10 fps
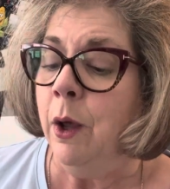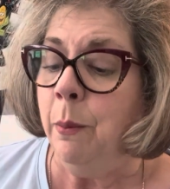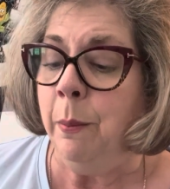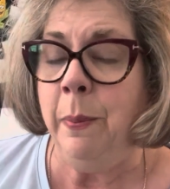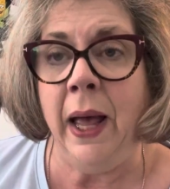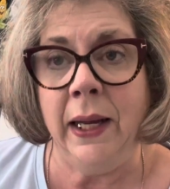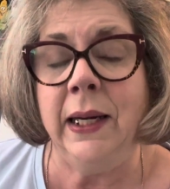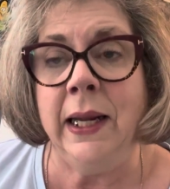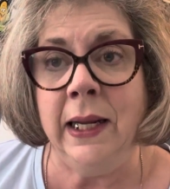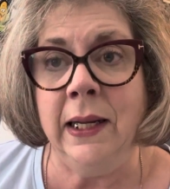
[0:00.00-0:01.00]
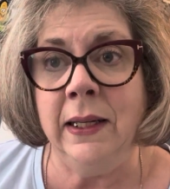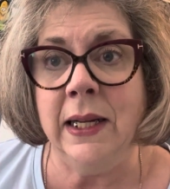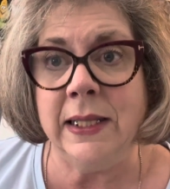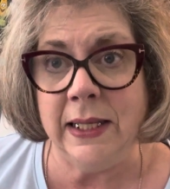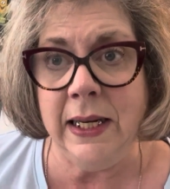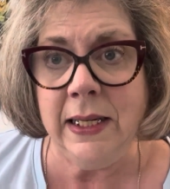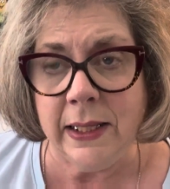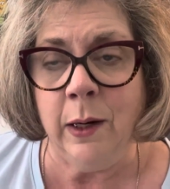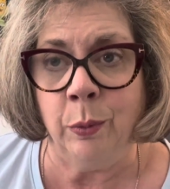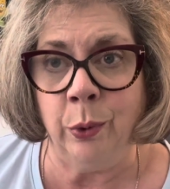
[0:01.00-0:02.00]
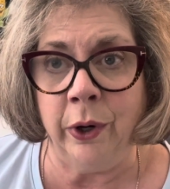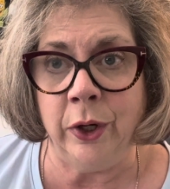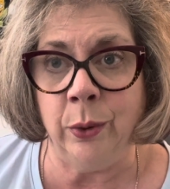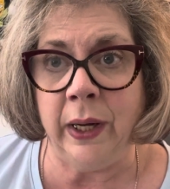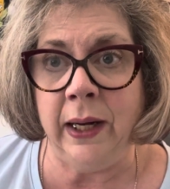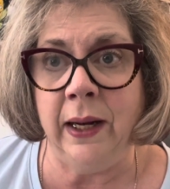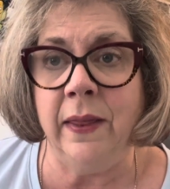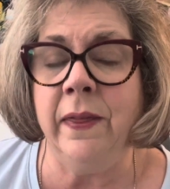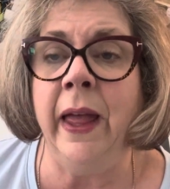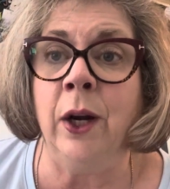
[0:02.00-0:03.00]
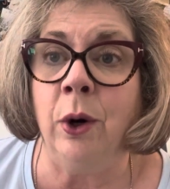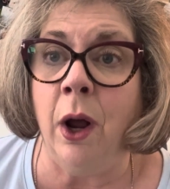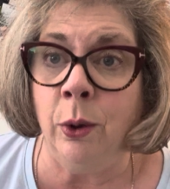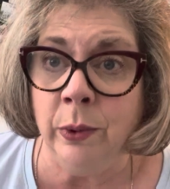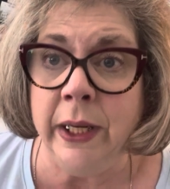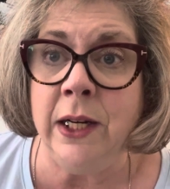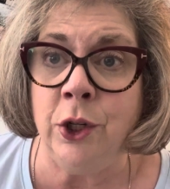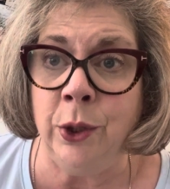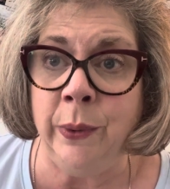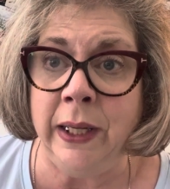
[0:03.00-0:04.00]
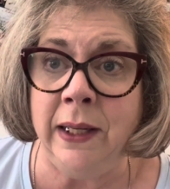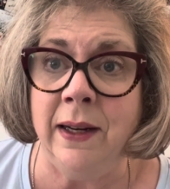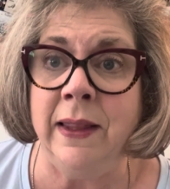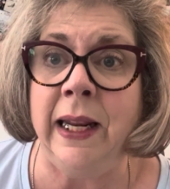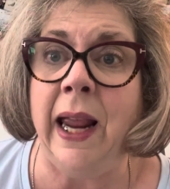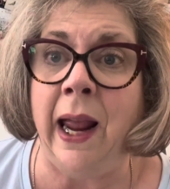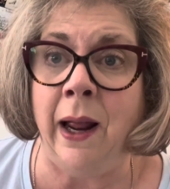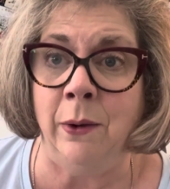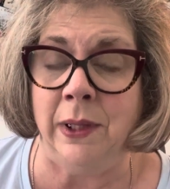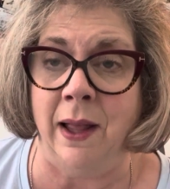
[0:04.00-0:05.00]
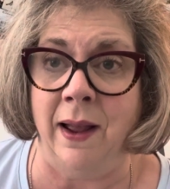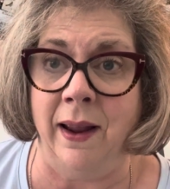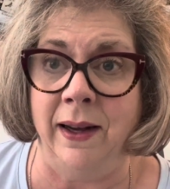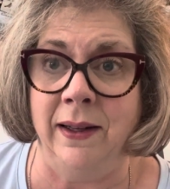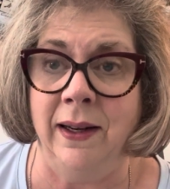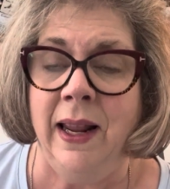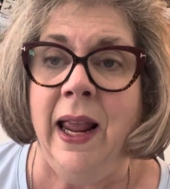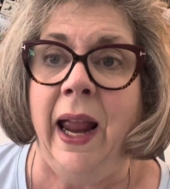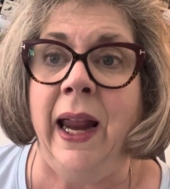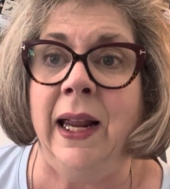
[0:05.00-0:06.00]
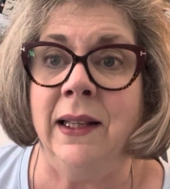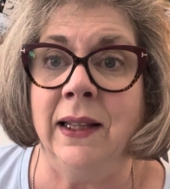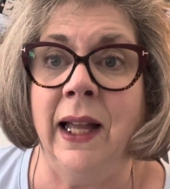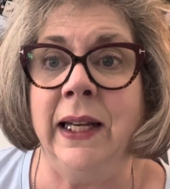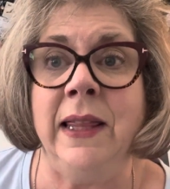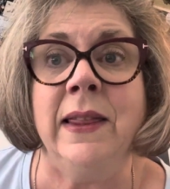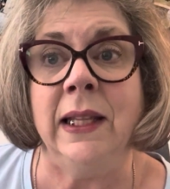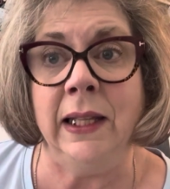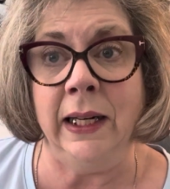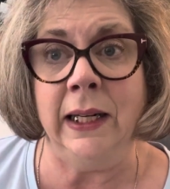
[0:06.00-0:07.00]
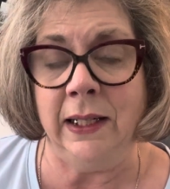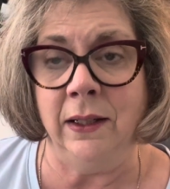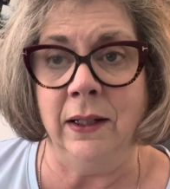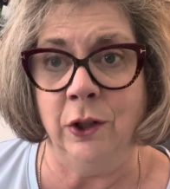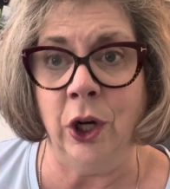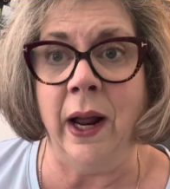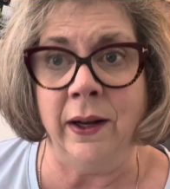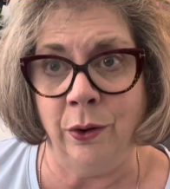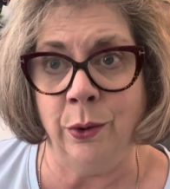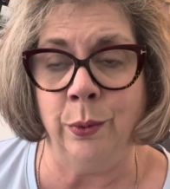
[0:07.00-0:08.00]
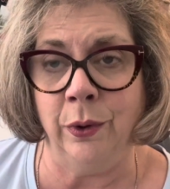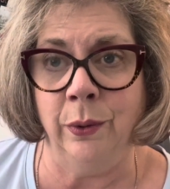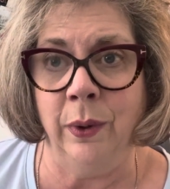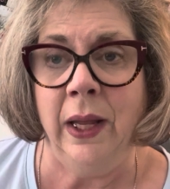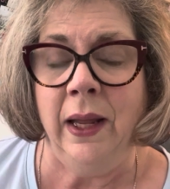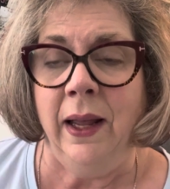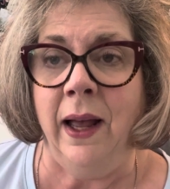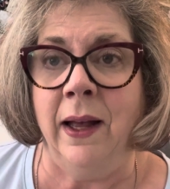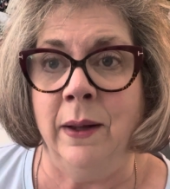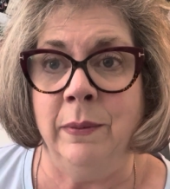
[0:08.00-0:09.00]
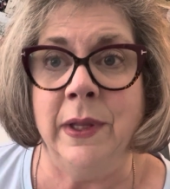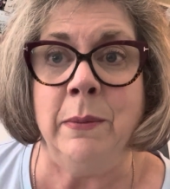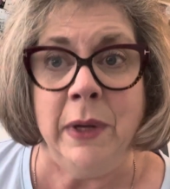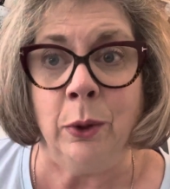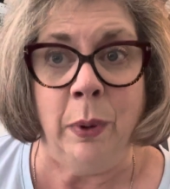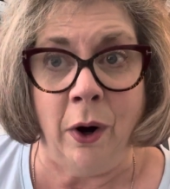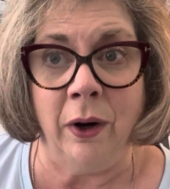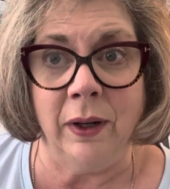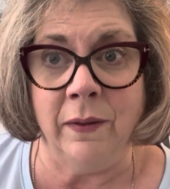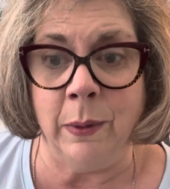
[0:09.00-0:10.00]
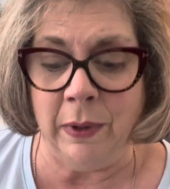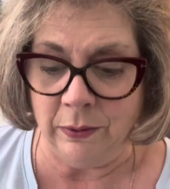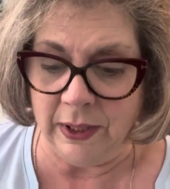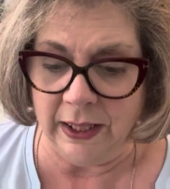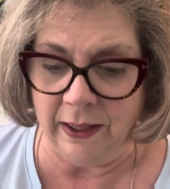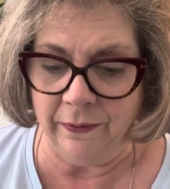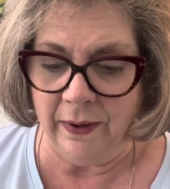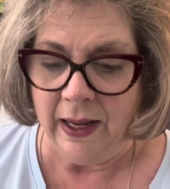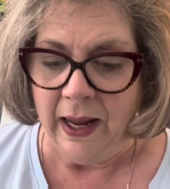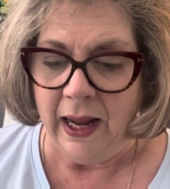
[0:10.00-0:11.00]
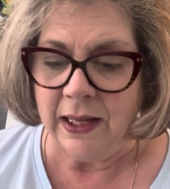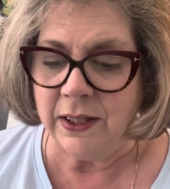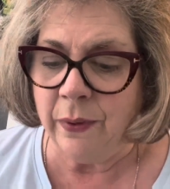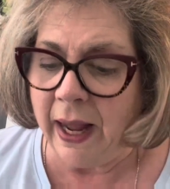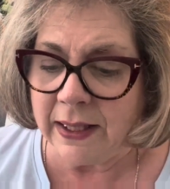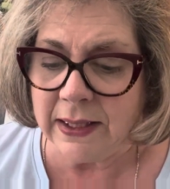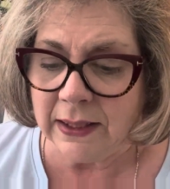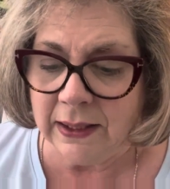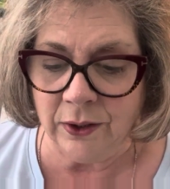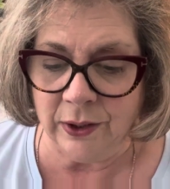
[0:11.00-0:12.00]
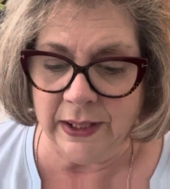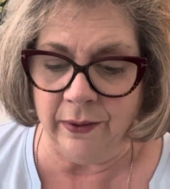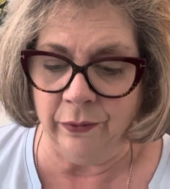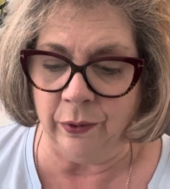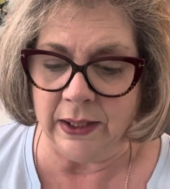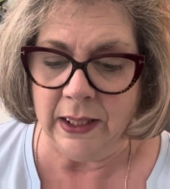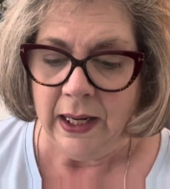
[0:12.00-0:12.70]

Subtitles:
But in Assisi embroidery, they are only doing the outline and letting the linen shine through the middle part of the motif. And so that's a little different.